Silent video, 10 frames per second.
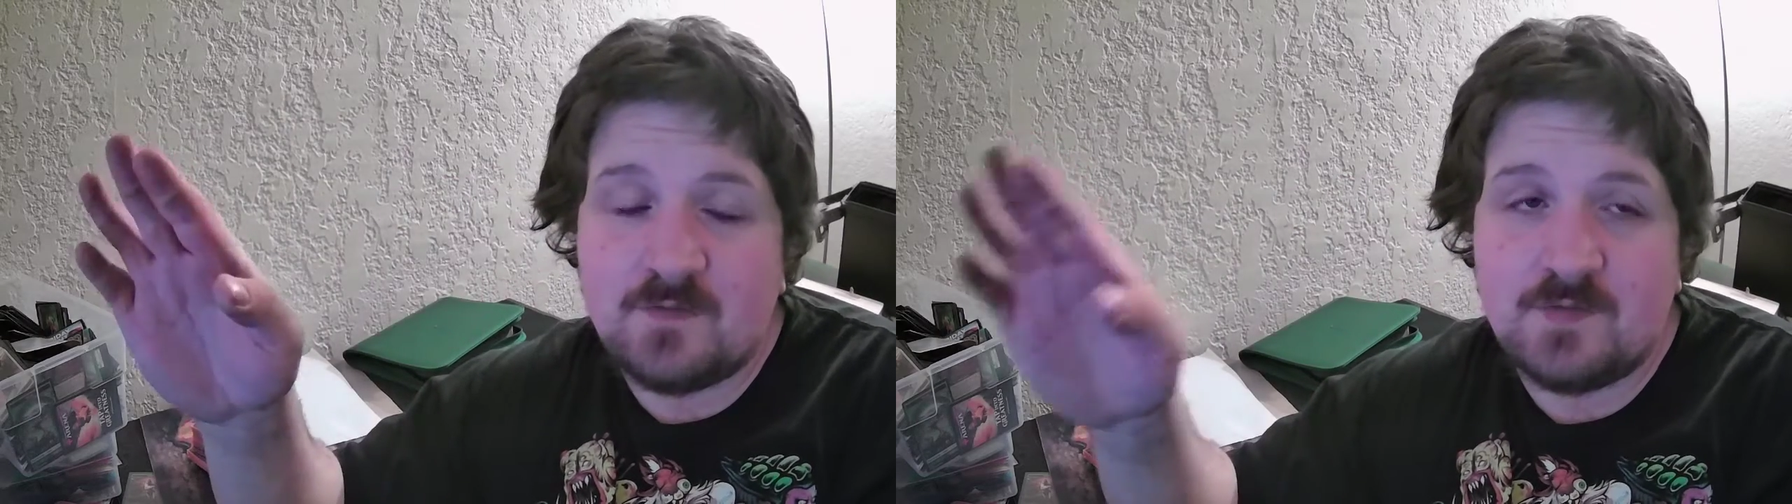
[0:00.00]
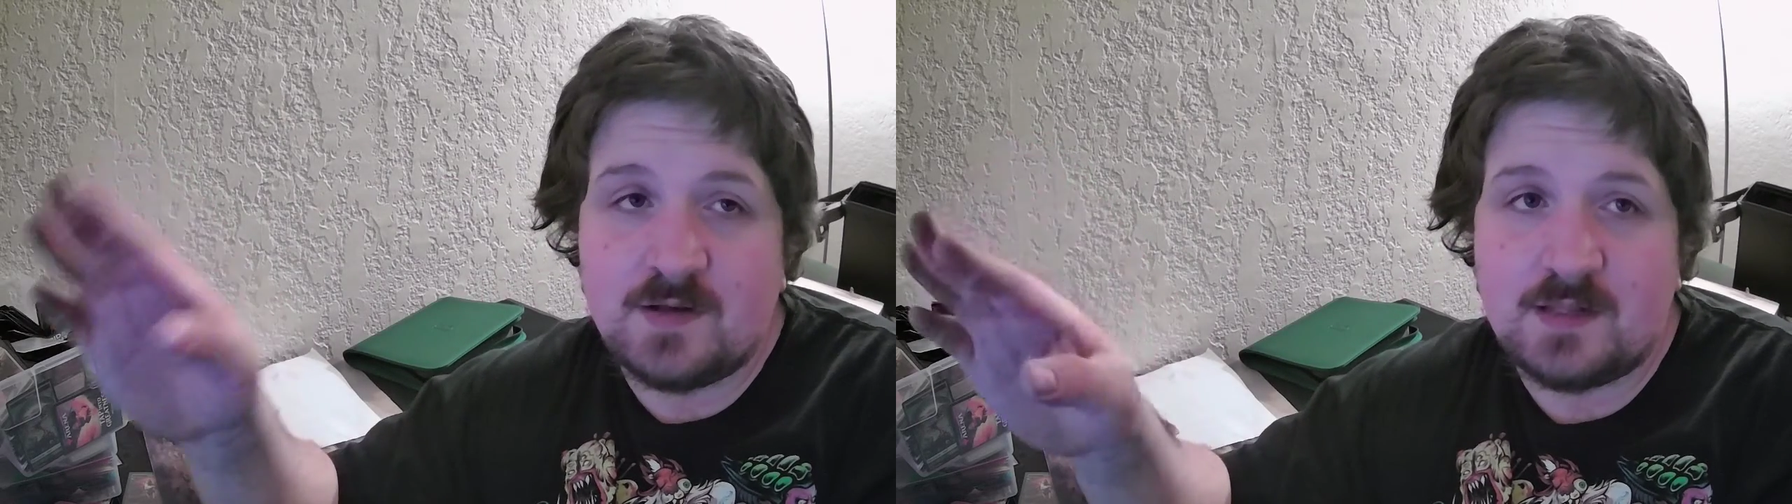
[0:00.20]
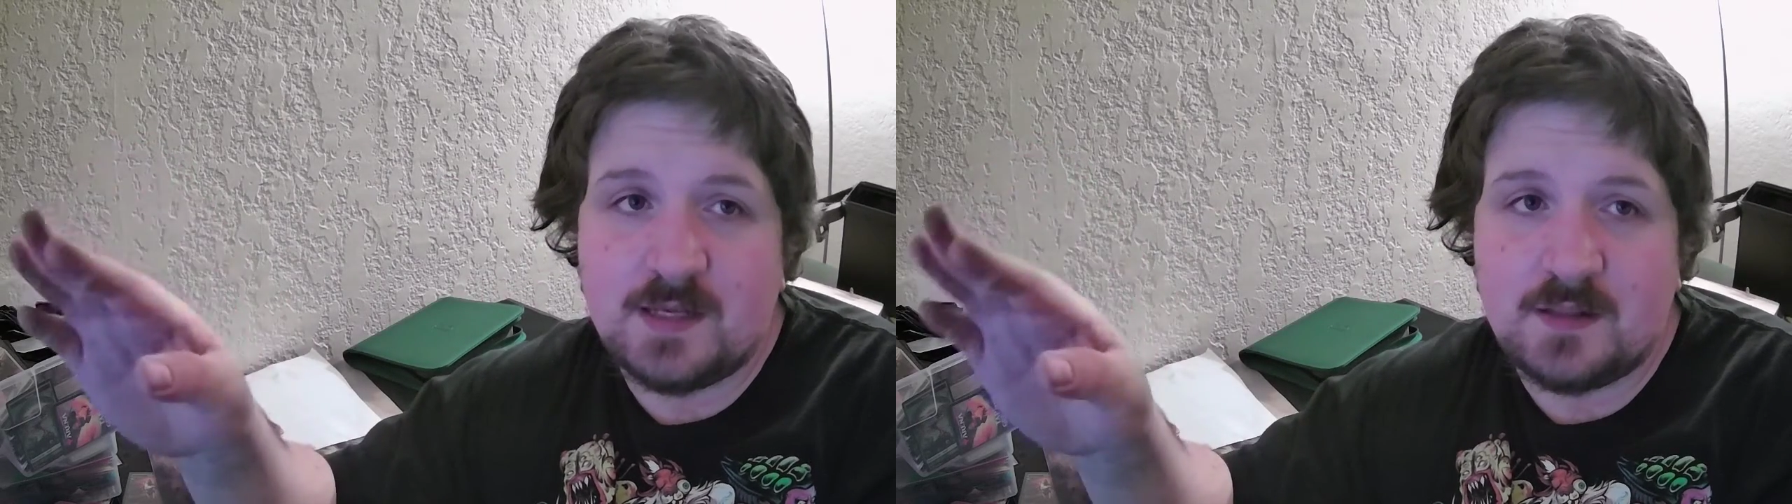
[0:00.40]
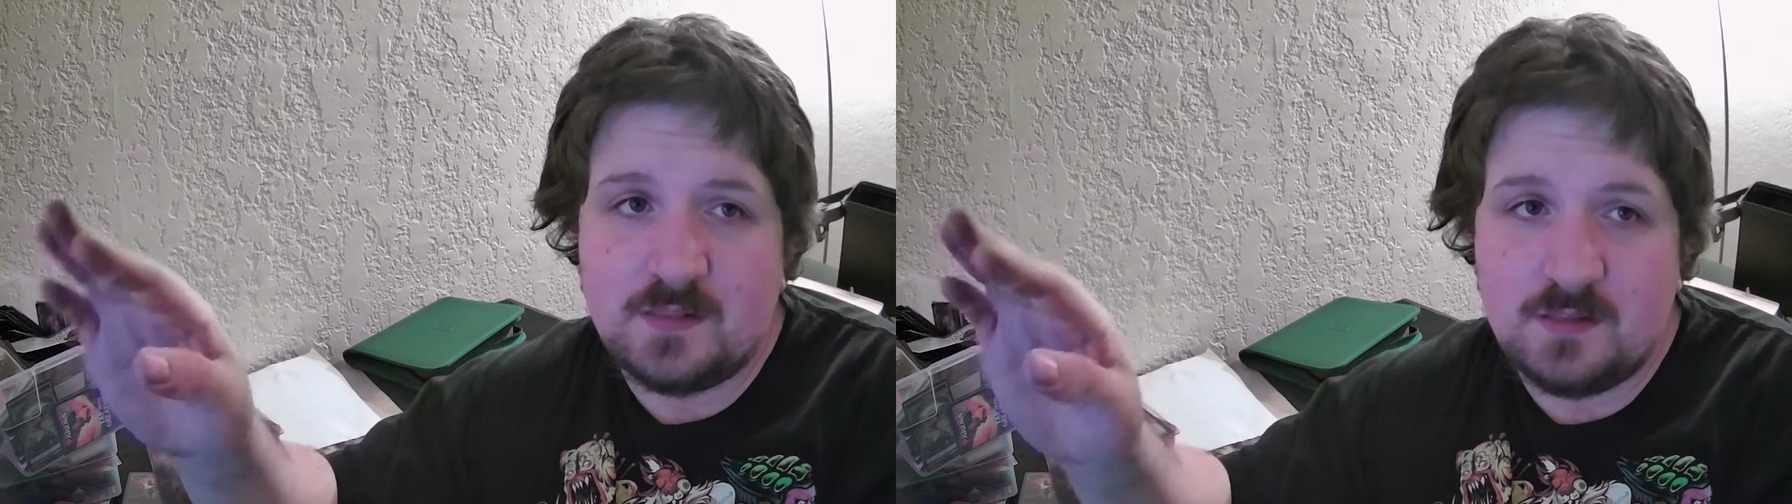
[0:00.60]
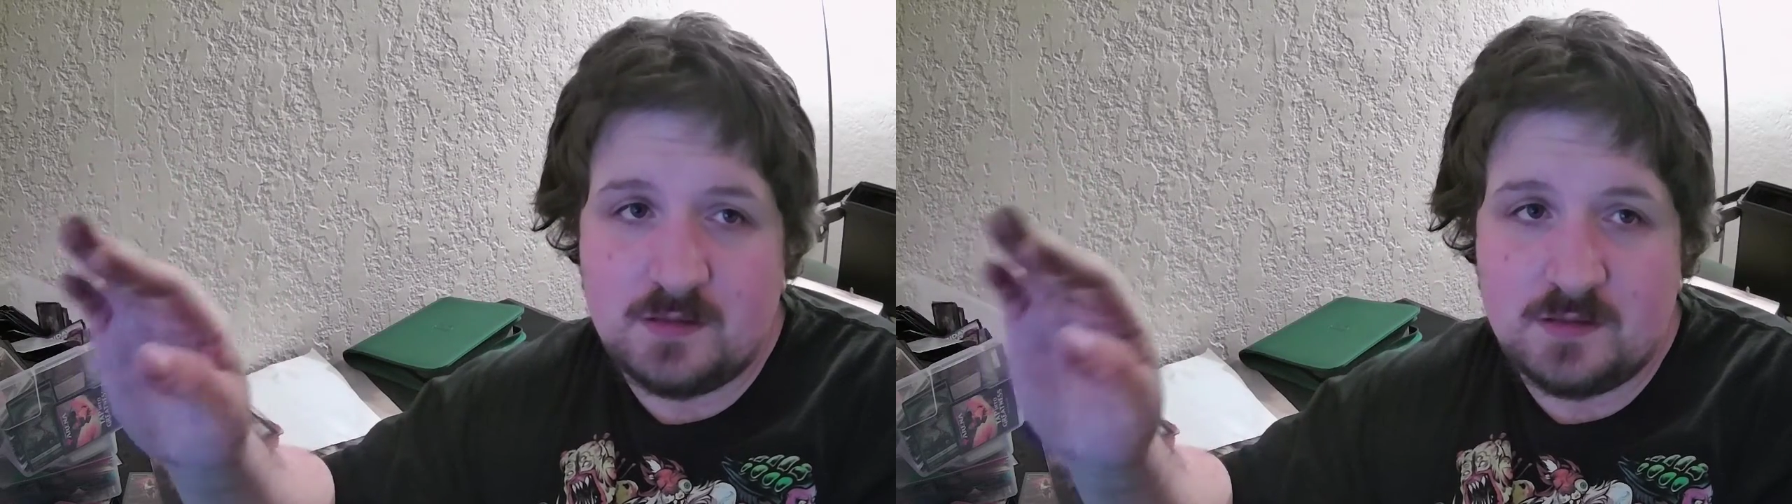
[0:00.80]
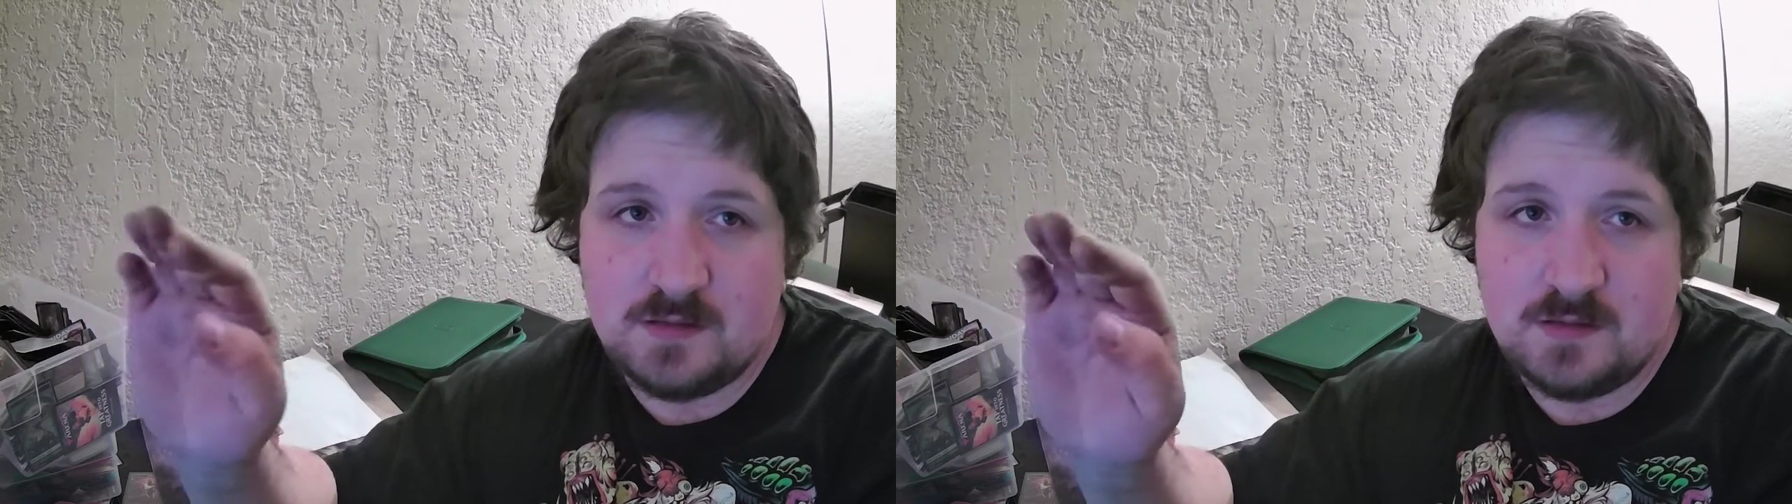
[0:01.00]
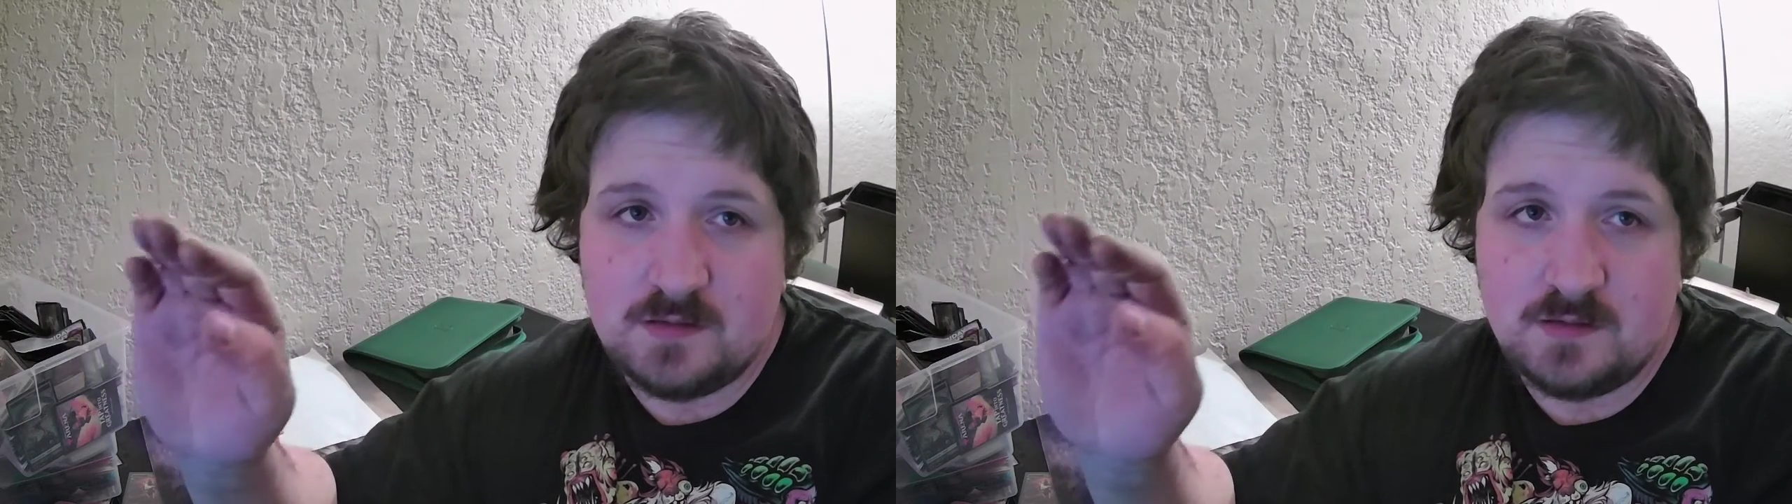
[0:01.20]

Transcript: felt like the